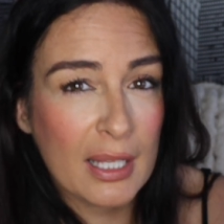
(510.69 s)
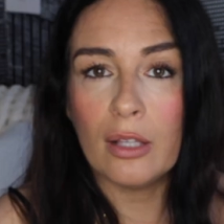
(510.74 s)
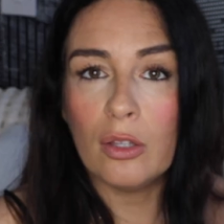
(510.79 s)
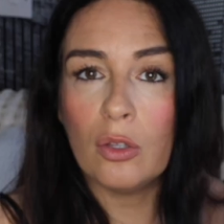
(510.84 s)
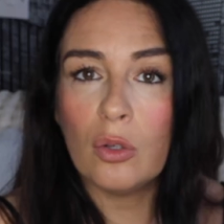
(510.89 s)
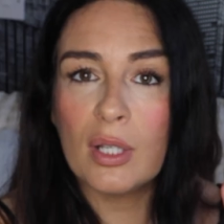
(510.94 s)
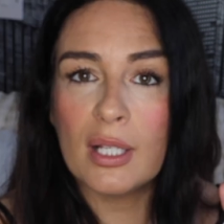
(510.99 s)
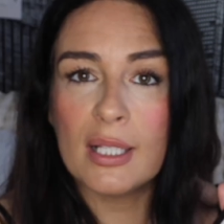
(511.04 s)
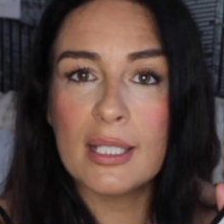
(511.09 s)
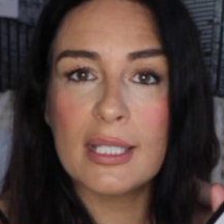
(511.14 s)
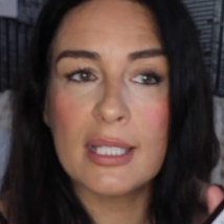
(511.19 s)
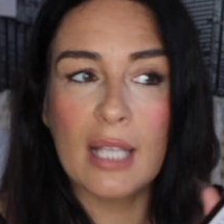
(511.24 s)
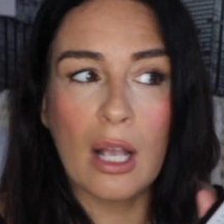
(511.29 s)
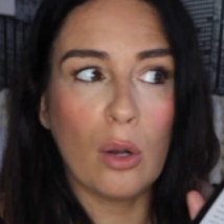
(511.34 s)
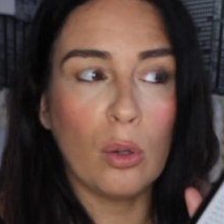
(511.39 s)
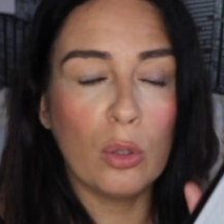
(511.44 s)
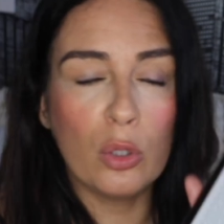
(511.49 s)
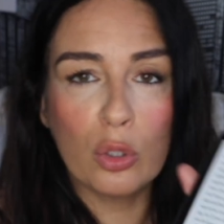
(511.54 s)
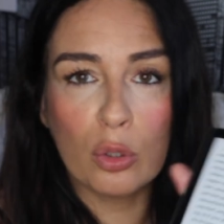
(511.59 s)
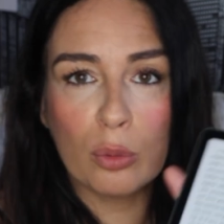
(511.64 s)
You can set
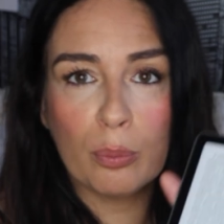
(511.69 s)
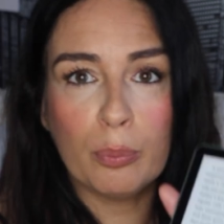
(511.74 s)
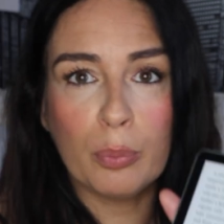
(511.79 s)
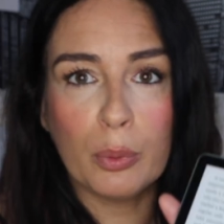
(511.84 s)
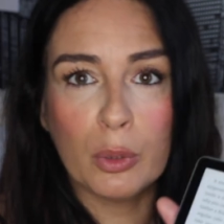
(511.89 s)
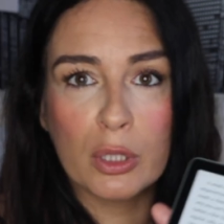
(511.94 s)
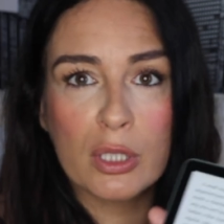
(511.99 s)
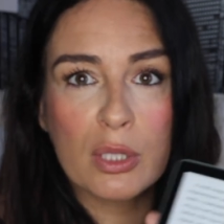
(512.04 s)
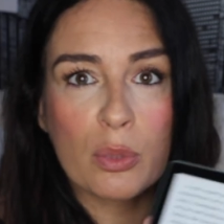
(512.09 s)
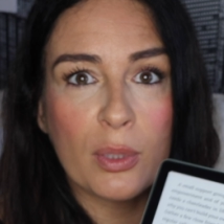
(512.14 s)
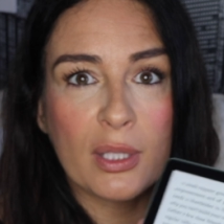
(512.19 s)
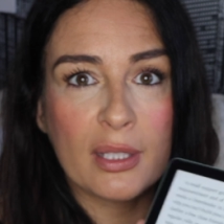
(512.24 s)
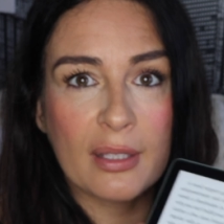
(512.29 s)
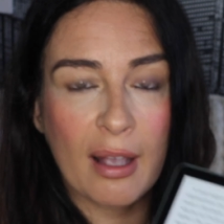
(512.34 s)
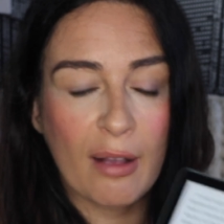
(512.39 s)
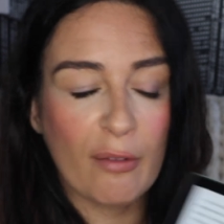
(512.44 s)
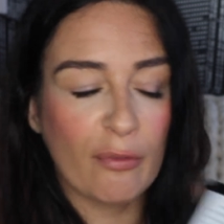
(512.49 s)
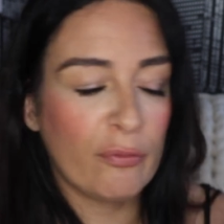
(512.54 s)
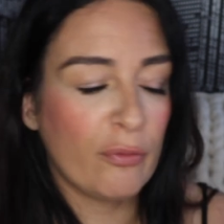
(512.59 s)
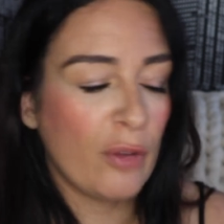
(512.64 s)
all your books with
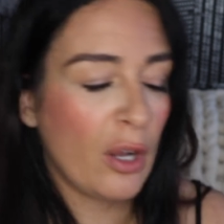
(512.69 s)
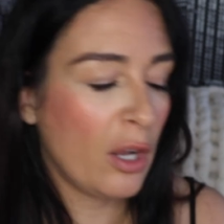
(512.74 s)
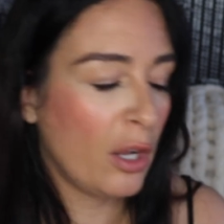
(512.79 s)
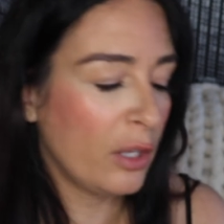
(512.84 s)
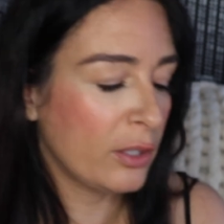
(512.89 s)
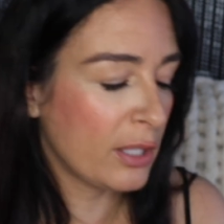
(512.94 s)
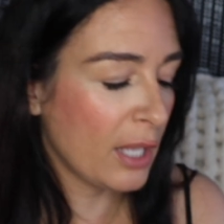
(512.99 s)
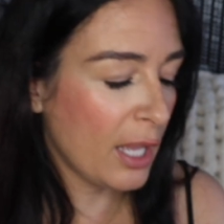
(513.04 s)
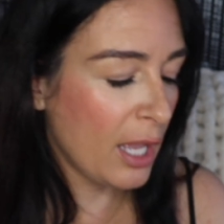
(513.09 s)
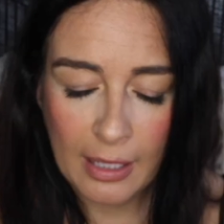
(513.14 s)
that font.